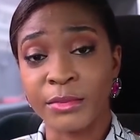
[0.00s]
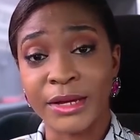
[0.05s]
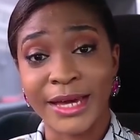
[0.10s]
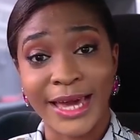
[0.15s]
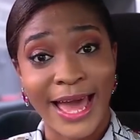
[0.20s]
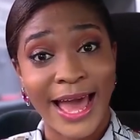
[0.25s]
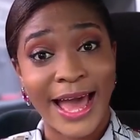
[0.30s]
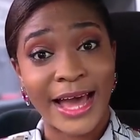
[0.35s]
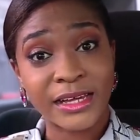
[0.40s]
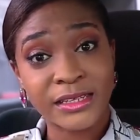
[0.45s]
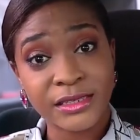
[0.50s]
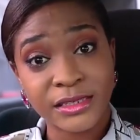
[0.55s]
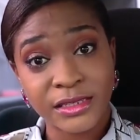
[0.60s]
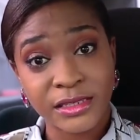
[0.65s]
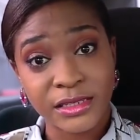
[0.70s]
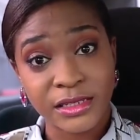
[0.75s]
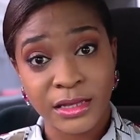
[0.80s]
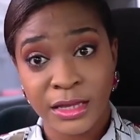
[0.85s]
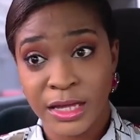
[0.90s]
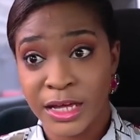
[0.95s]

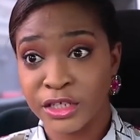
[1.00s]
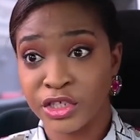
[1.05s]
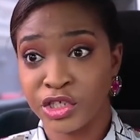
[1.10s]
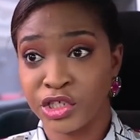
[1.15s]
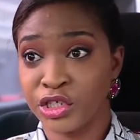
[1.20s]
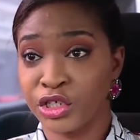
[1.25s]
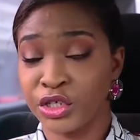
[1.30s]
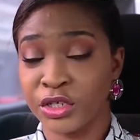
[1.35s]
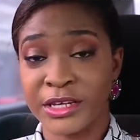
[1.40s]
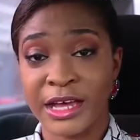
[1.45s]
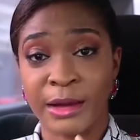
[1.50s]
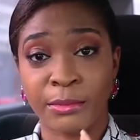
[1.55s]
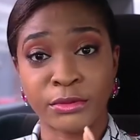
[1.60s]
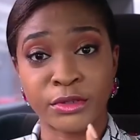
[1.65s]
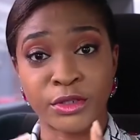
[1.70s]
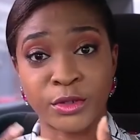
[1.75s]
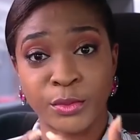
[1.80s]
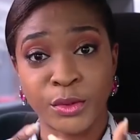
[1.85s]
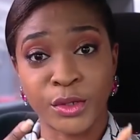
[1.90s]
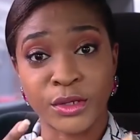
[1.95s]
cast, that she just
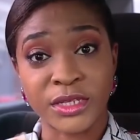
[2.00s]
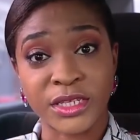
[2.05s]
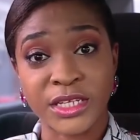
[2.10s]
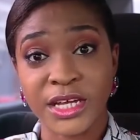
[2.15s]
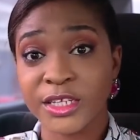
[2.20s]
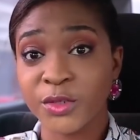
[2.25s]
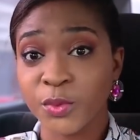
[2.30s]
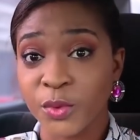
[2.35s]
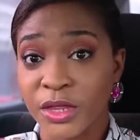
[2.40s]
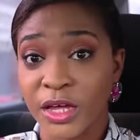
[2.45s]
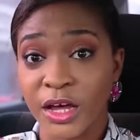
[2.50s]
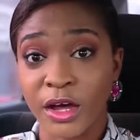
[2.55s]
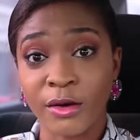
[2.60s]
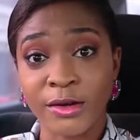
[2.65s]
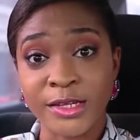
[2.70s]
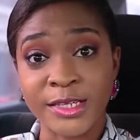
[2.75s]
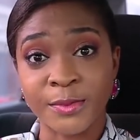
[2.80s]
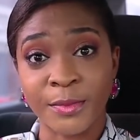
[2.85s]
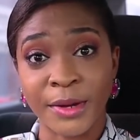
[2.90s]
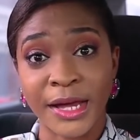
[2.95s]
happened to be obsessed with her
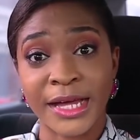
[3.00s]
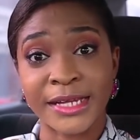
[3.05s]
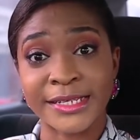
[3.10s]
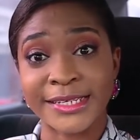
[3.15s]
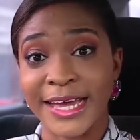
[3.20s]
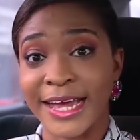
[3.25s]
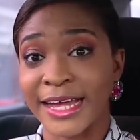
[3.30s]
husband,